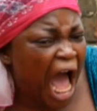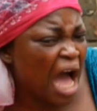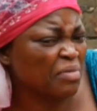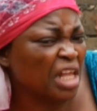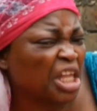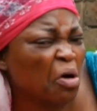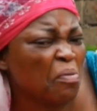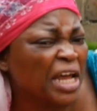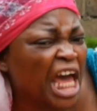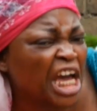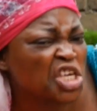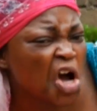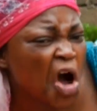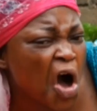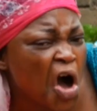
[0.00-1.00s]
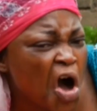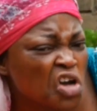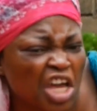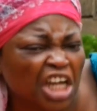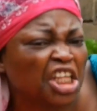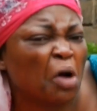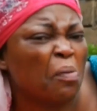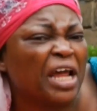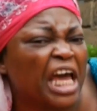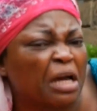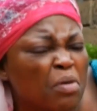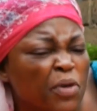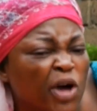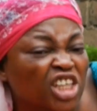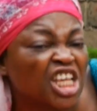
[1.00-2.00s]
I'm not a woman like you. You're not a woman
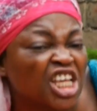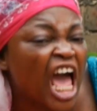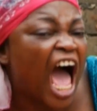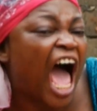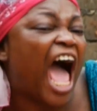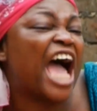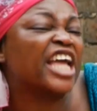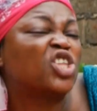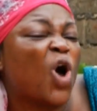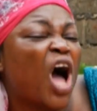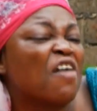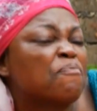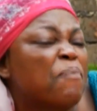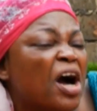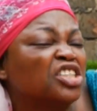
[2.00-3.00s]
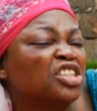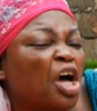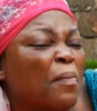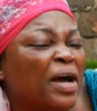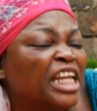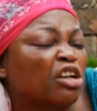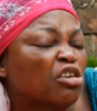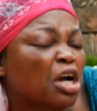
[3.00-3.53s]
like me because I don't have powder on my neck.